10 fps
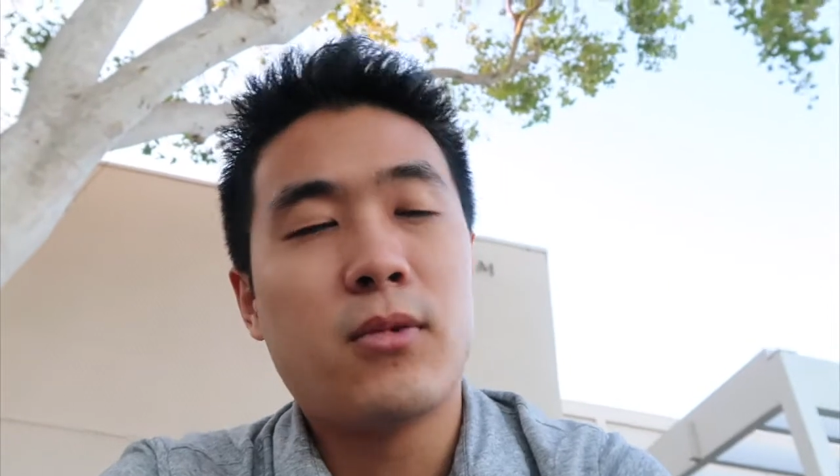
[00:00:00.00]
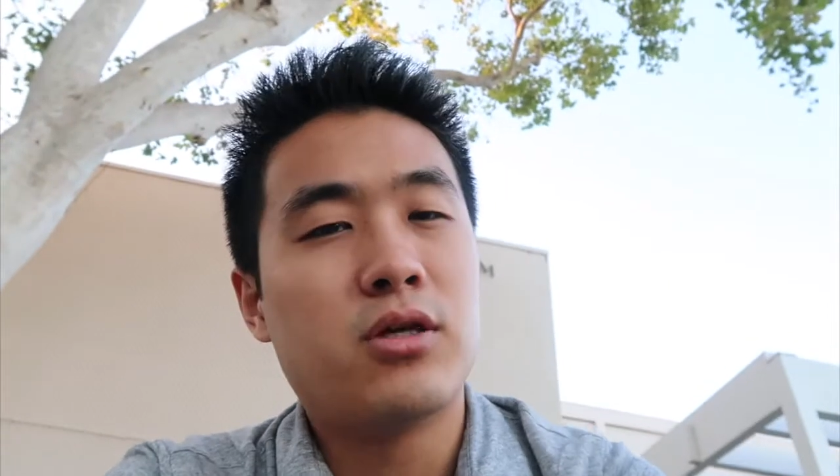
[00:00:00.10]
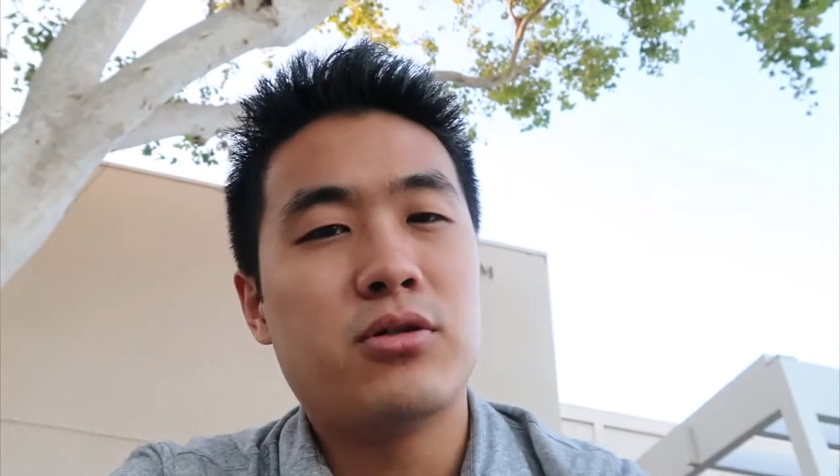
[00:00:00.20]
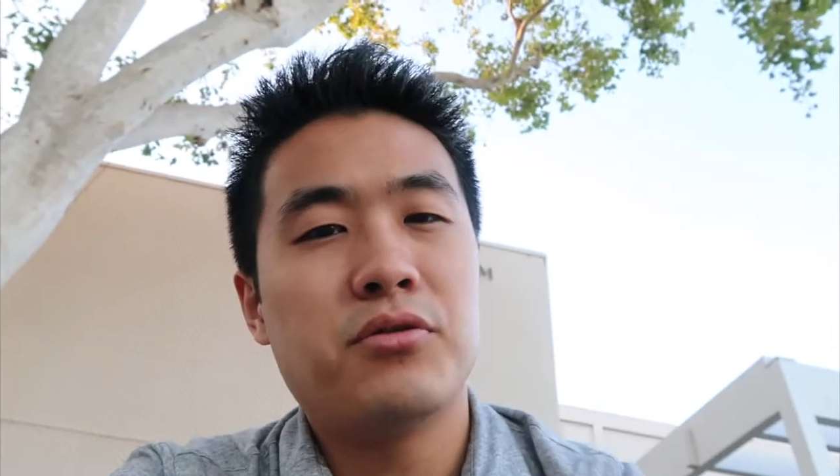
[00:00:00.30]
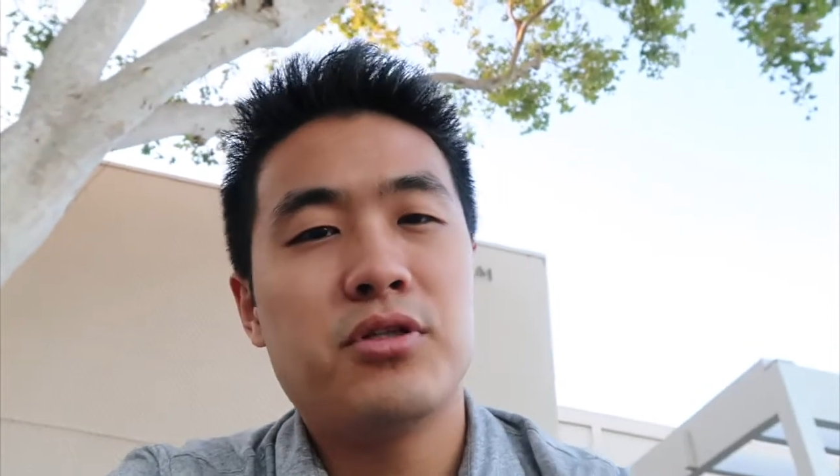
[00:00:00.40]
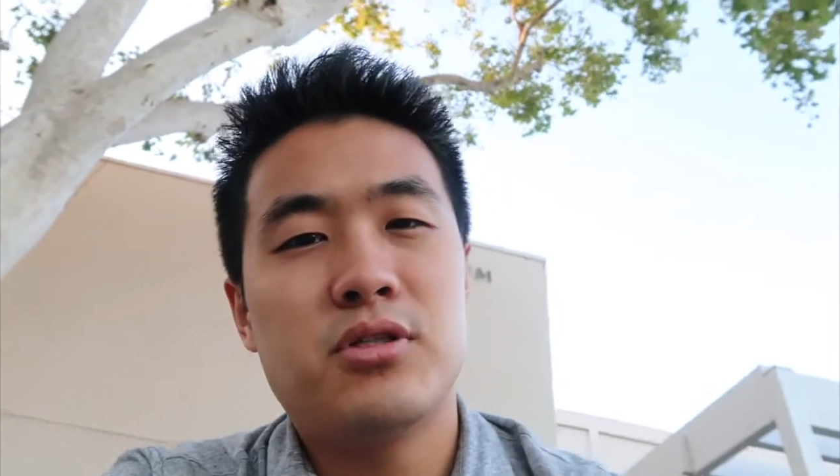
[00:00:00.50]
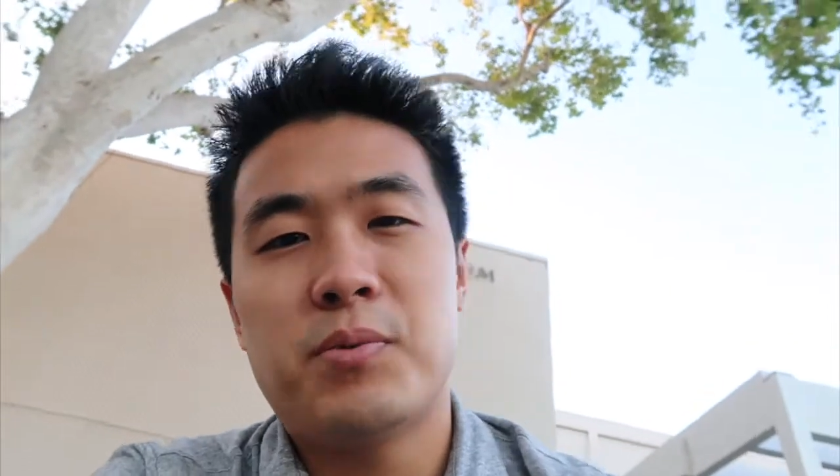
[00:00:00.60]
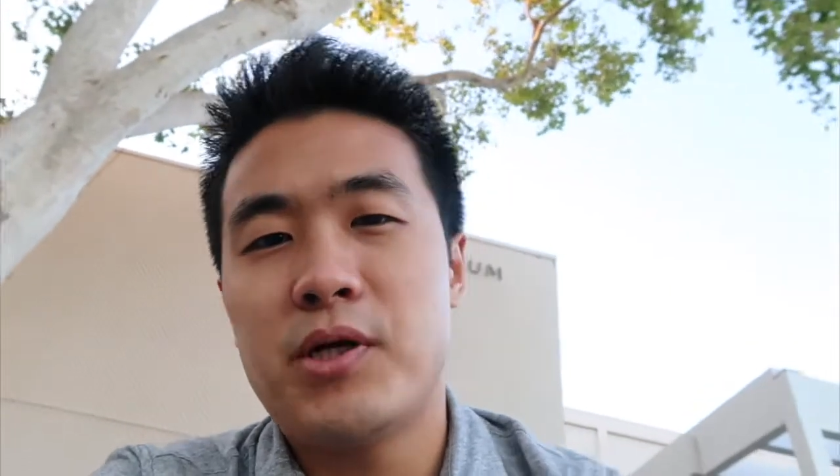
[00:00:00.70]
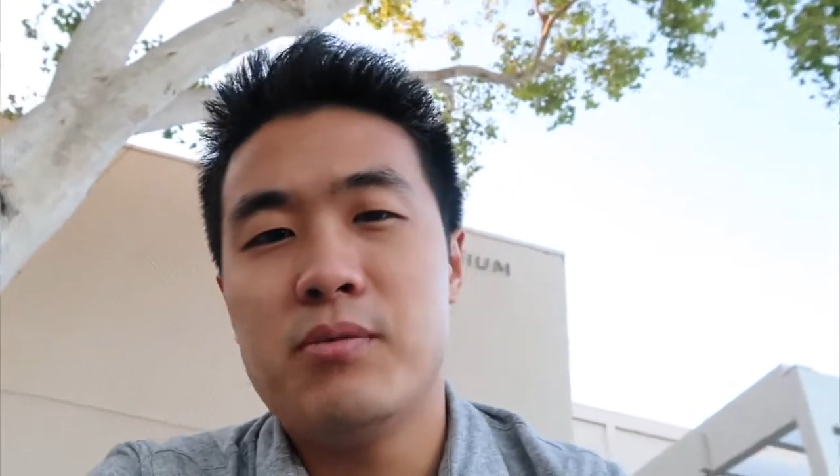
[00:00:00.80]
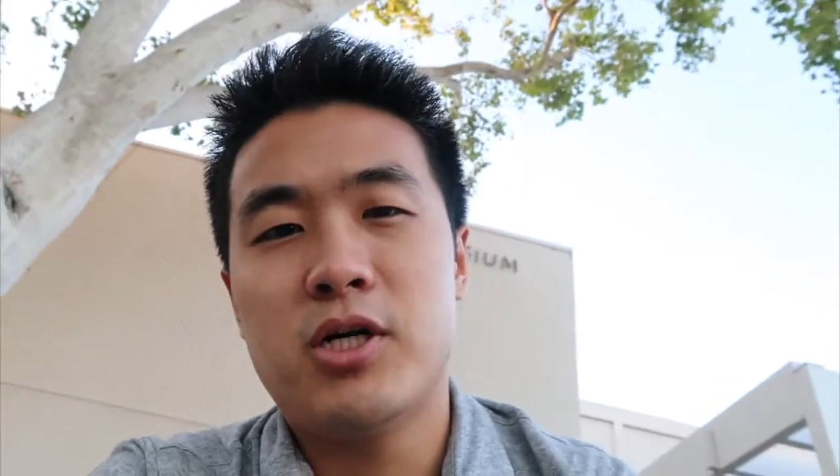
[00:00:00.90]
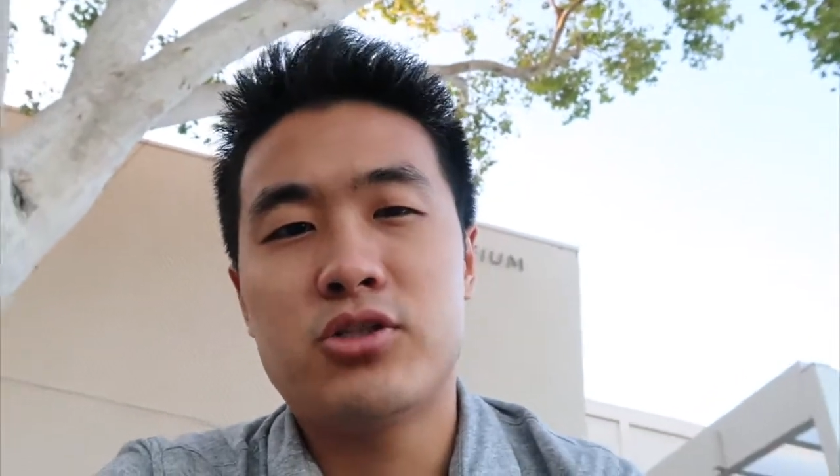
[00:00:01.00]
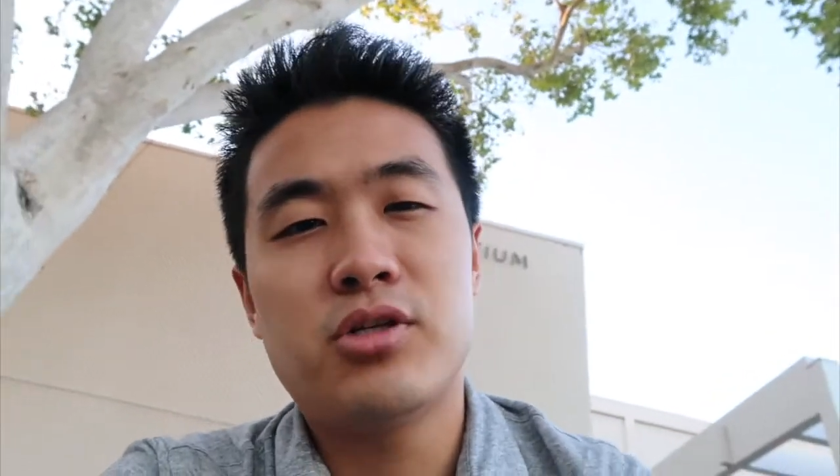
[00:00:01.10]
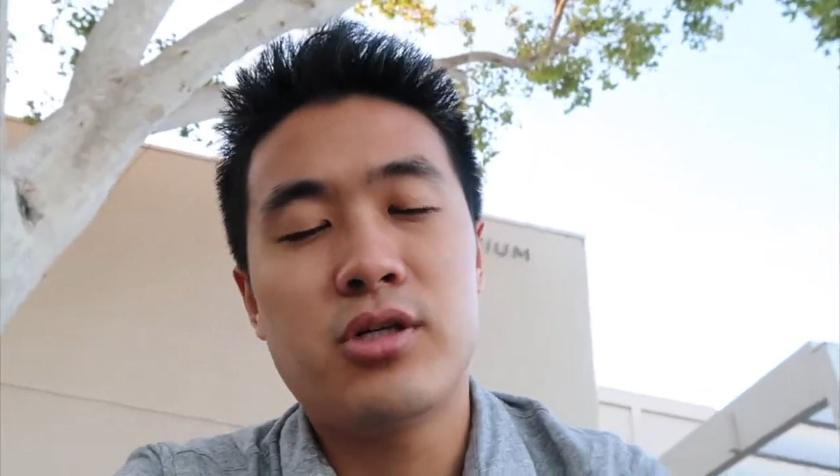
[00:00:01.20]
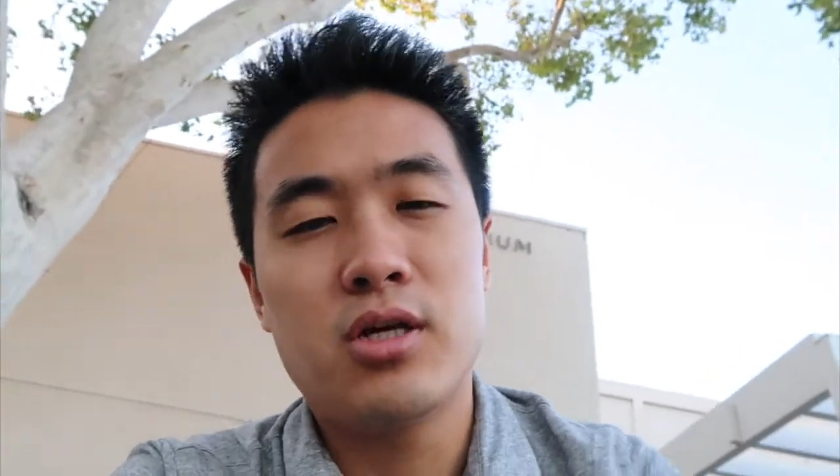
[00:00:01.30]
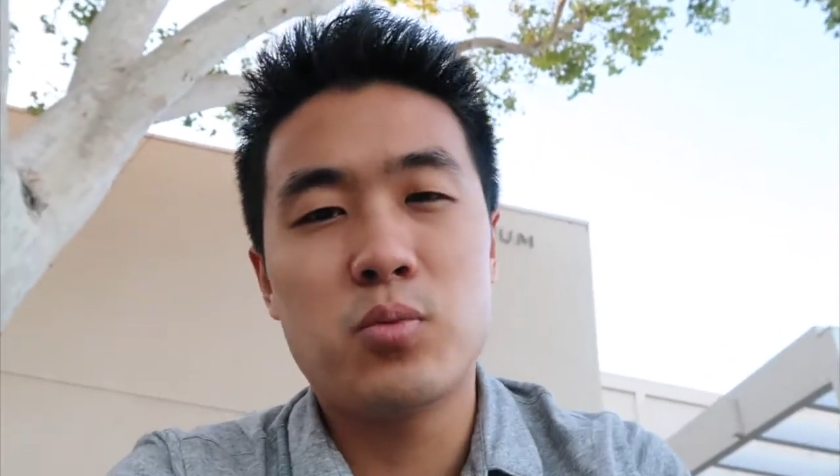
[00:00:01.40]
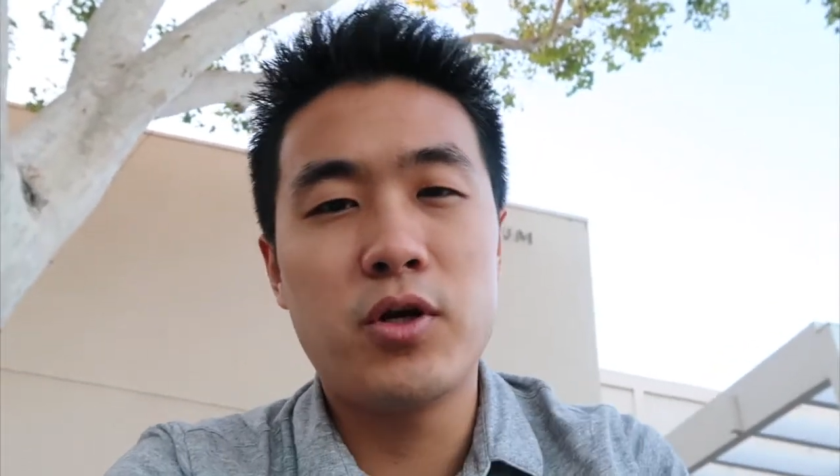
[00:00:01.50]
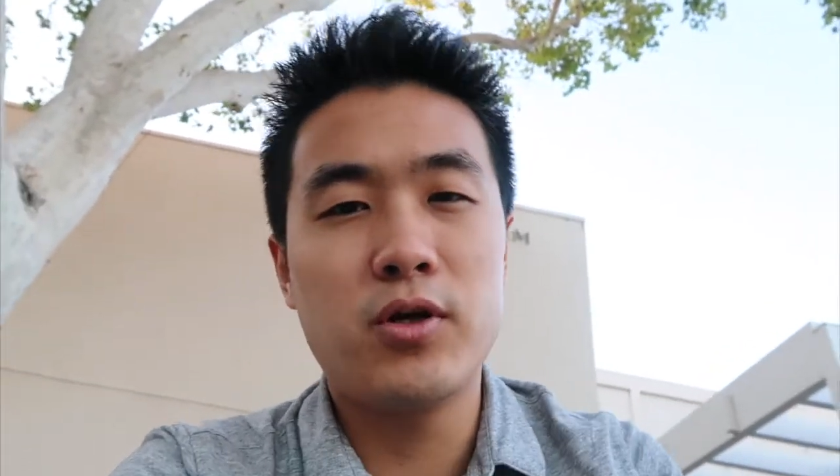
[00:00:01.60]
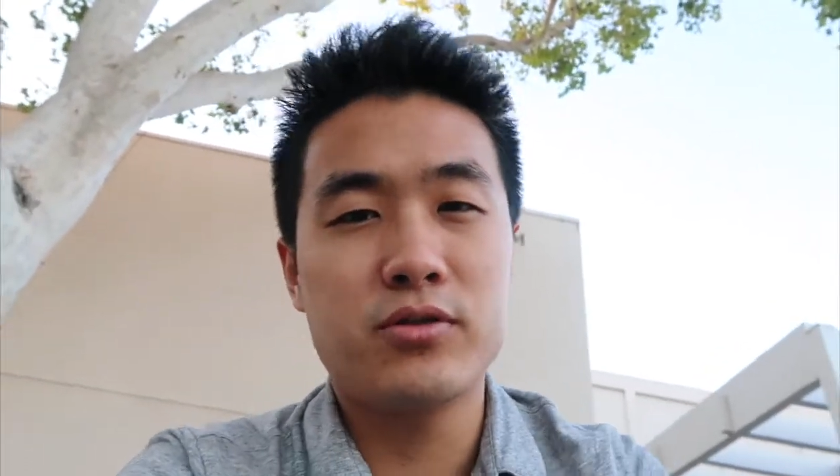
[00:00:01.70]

So this is pretty much today's video.